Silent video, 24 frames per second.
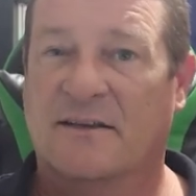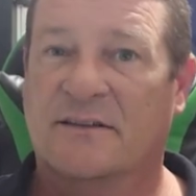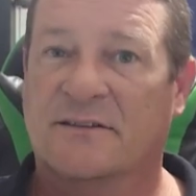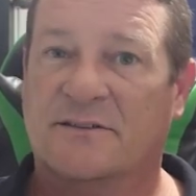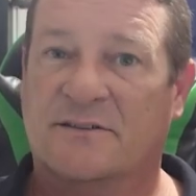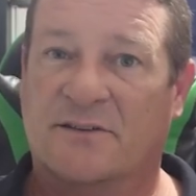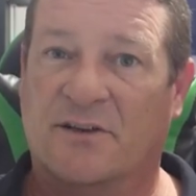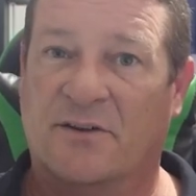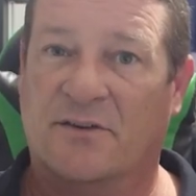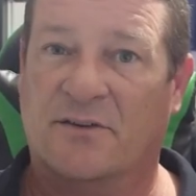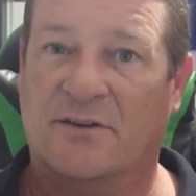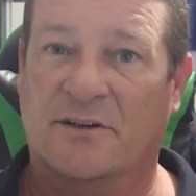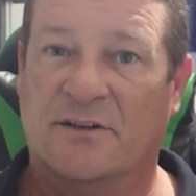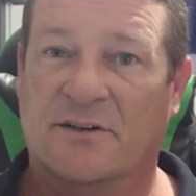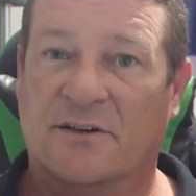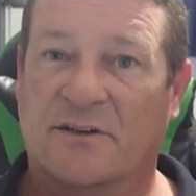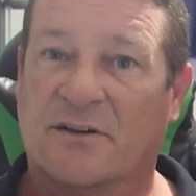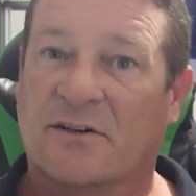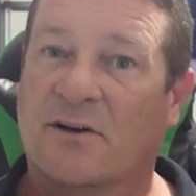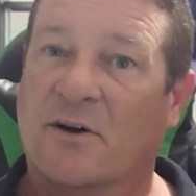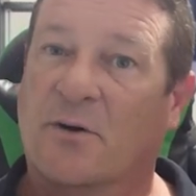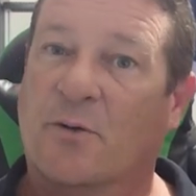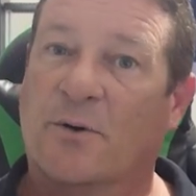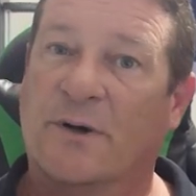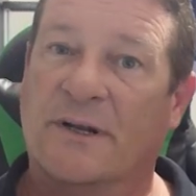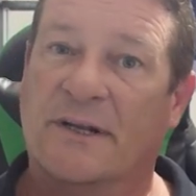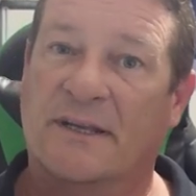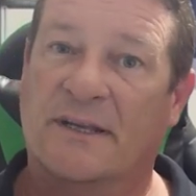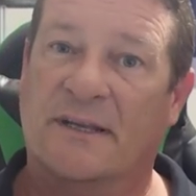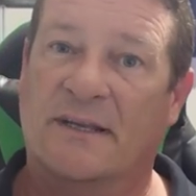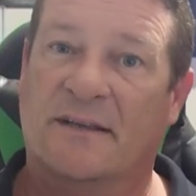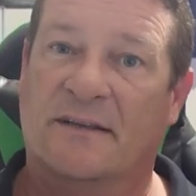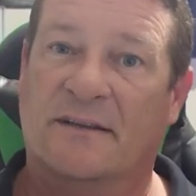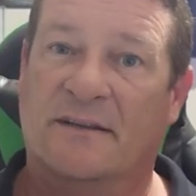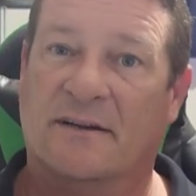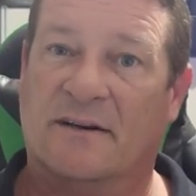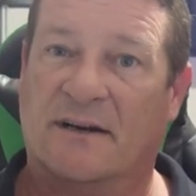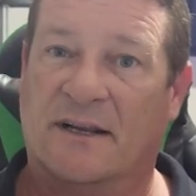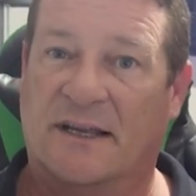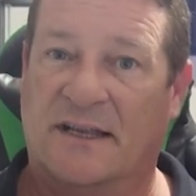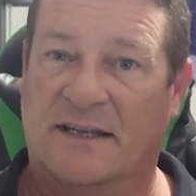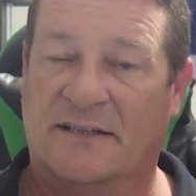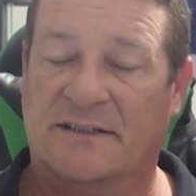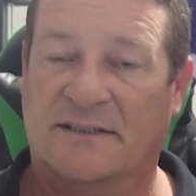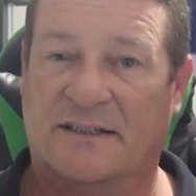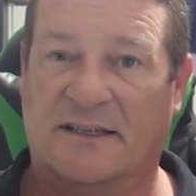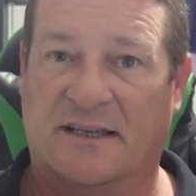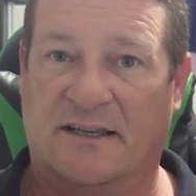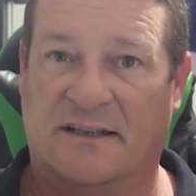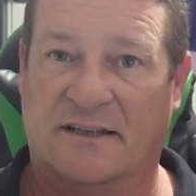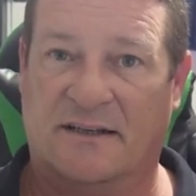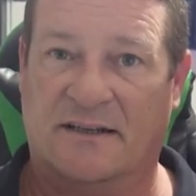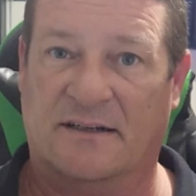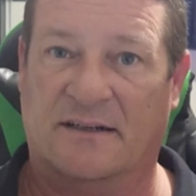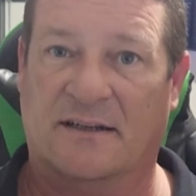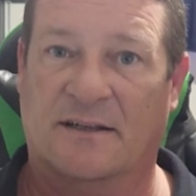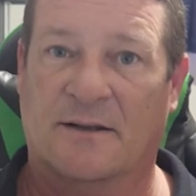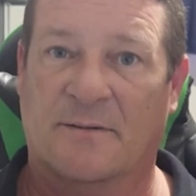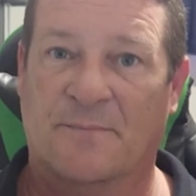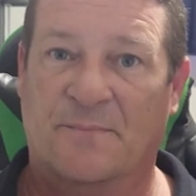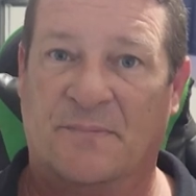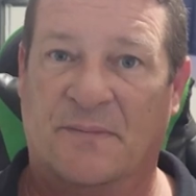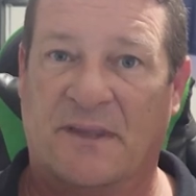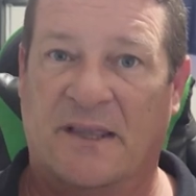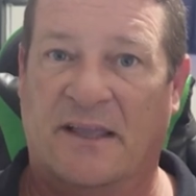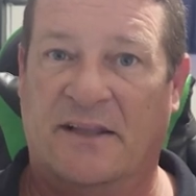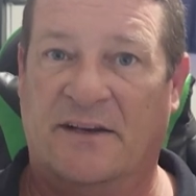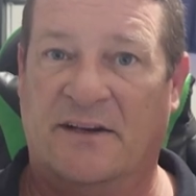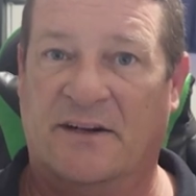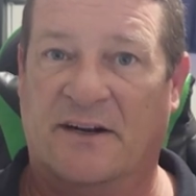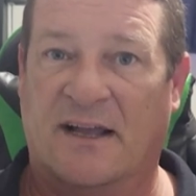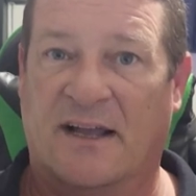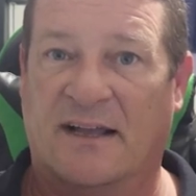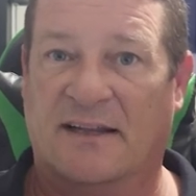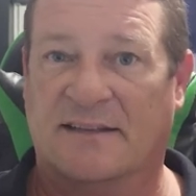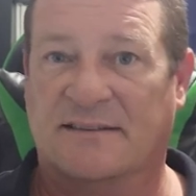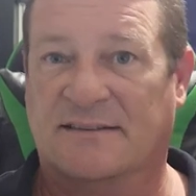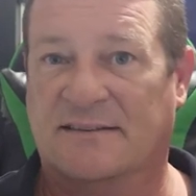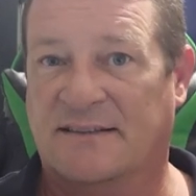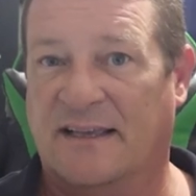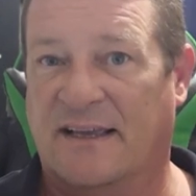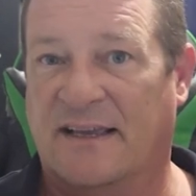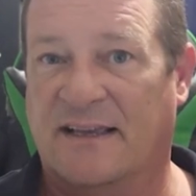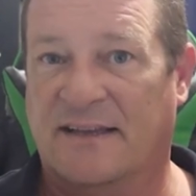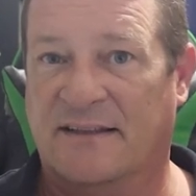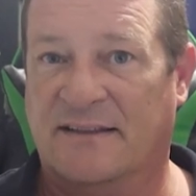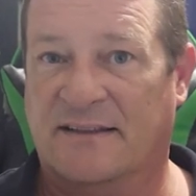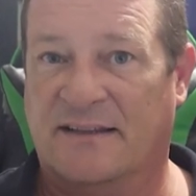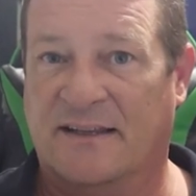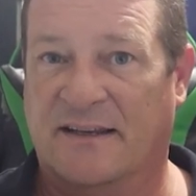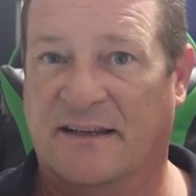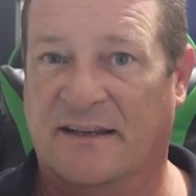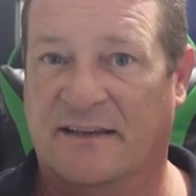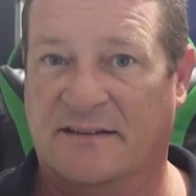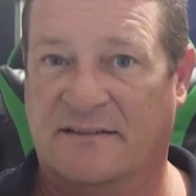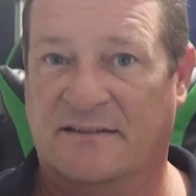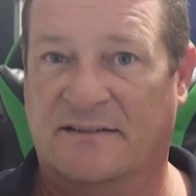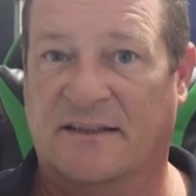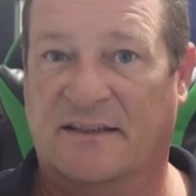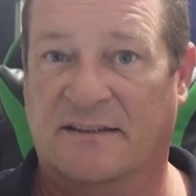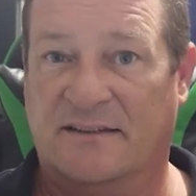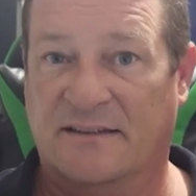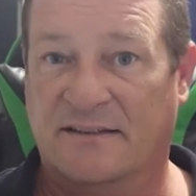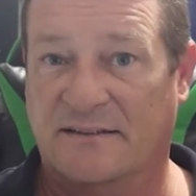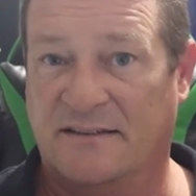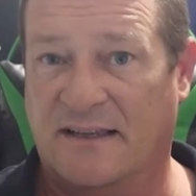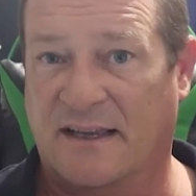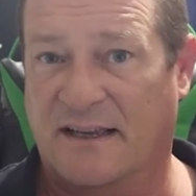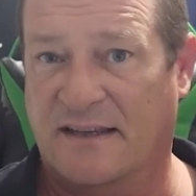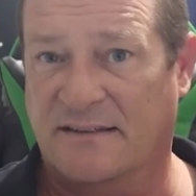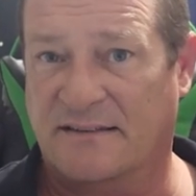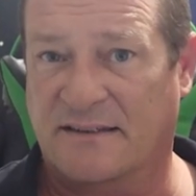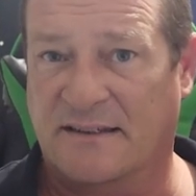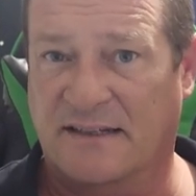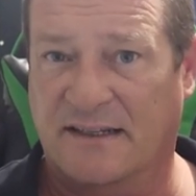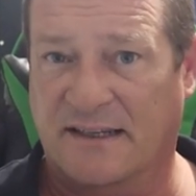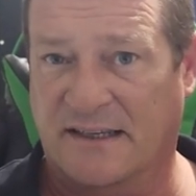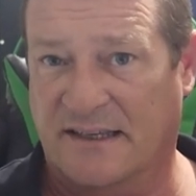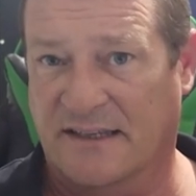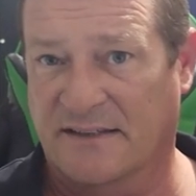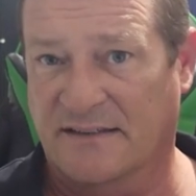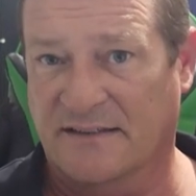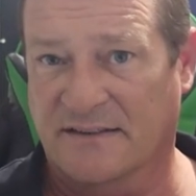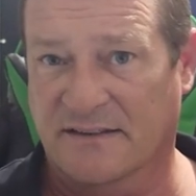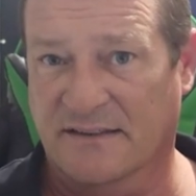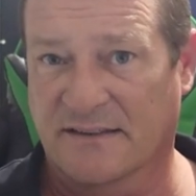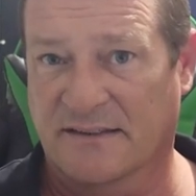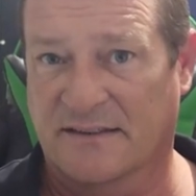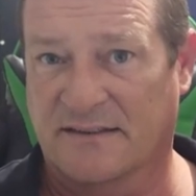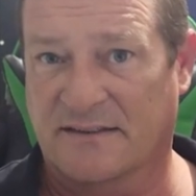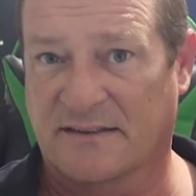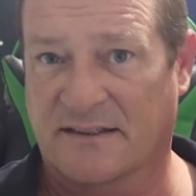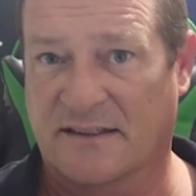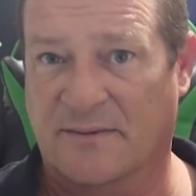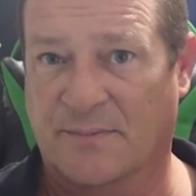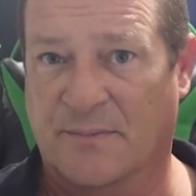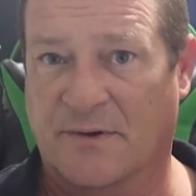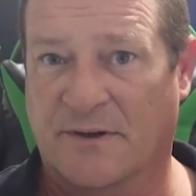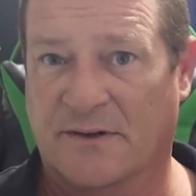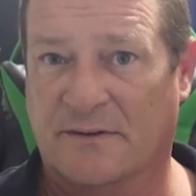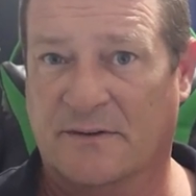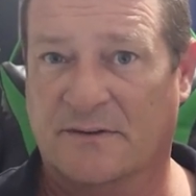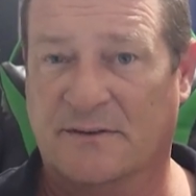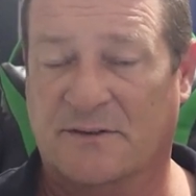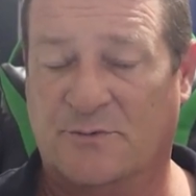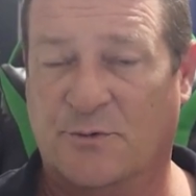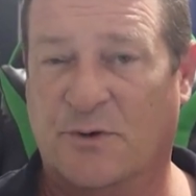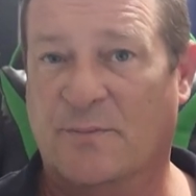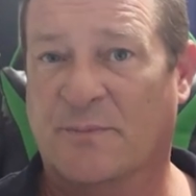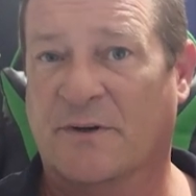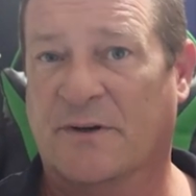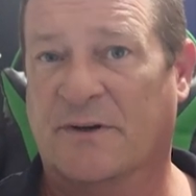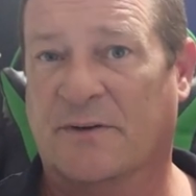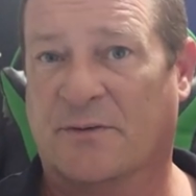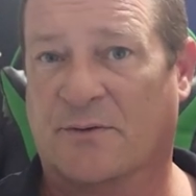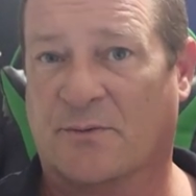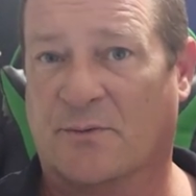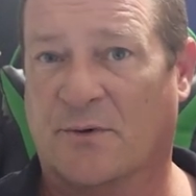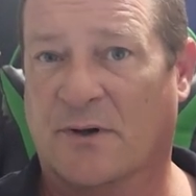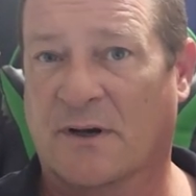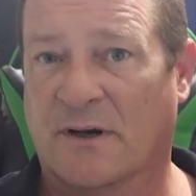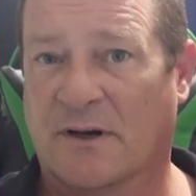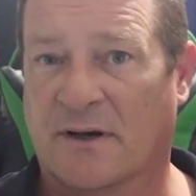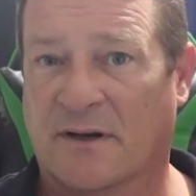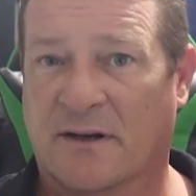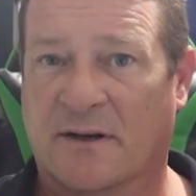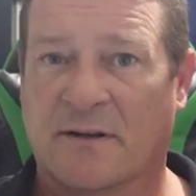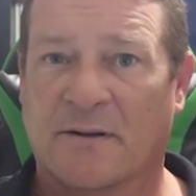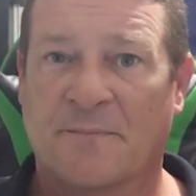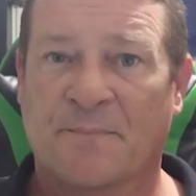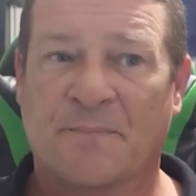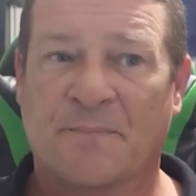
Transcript: so that you're going in there educated and you're not saying things that these guys can easily sweep under the rug,